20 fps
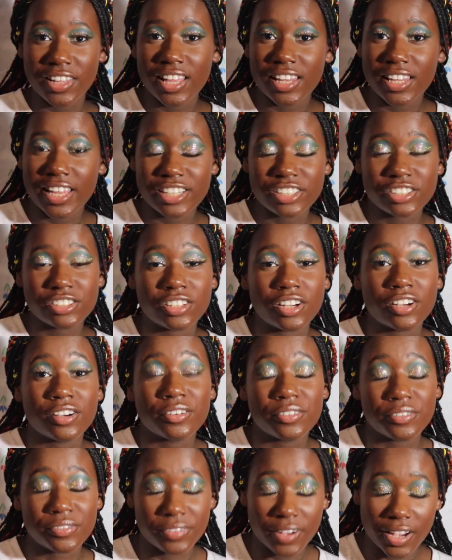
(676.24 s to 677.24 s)
that lashes
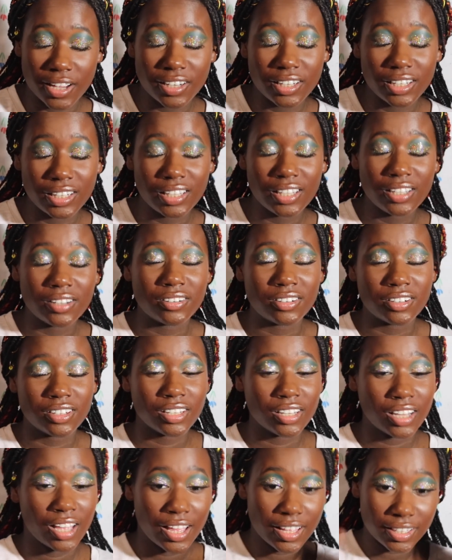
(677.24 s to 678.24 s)
are finally
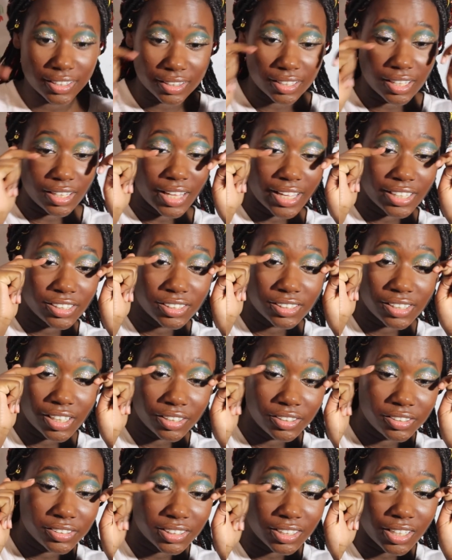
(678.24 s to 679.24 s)
on the lashes I
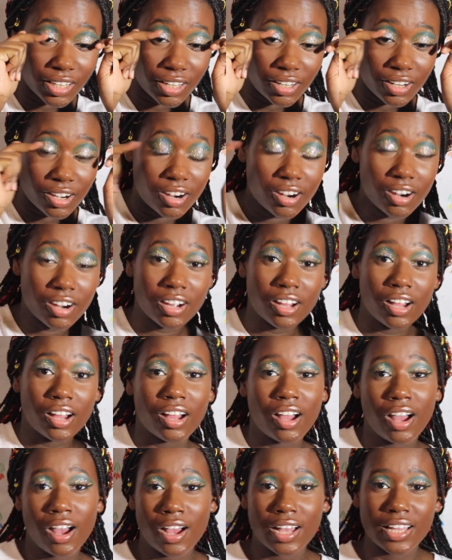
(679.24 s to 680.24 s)
used today are
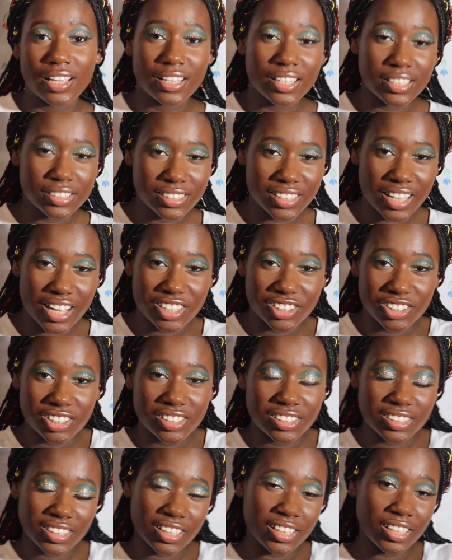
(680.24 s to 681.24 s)
Kiss
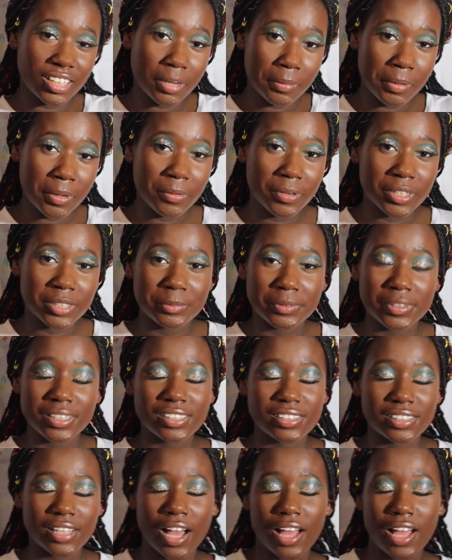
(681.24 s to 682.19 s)
Lashes and Demi Wispies.